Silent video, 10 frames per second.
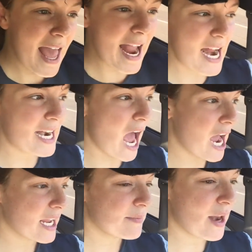and
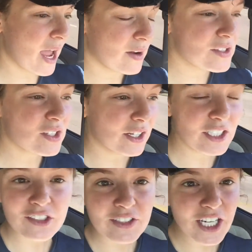I am now
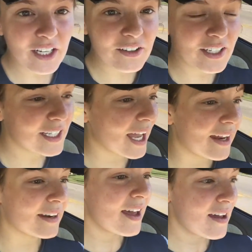starting to feel hungry
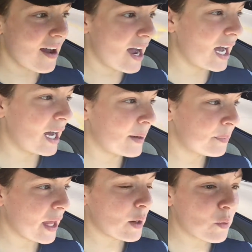again.
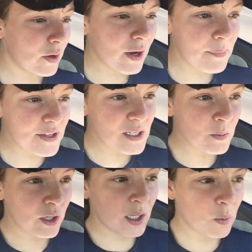I woke up this
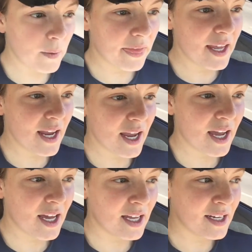morning with
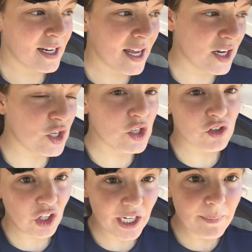an
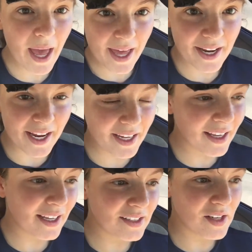extreme
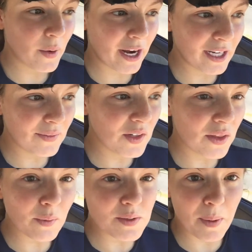headache, and so I didn't even know
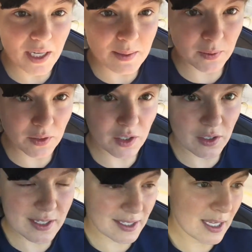that was possible to go
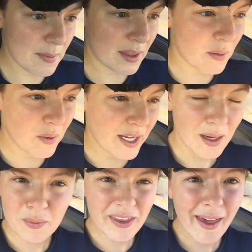to sleep and then wake
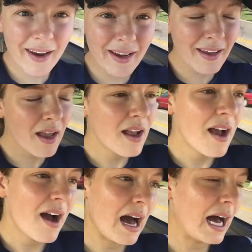up with a headache.
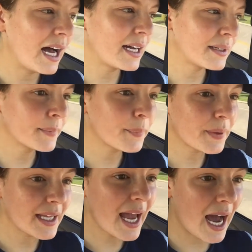
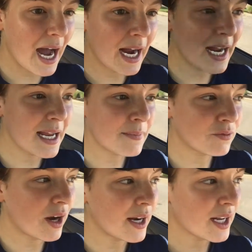But yeah, I am
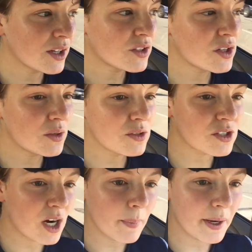running to
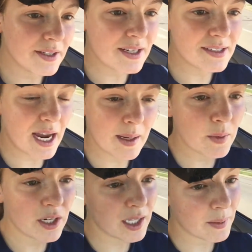Starbucks because I'm
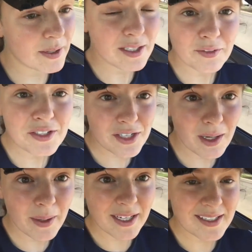going to get myself a
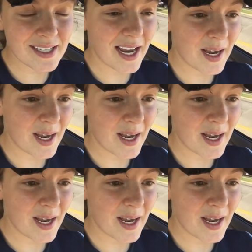Starbucks.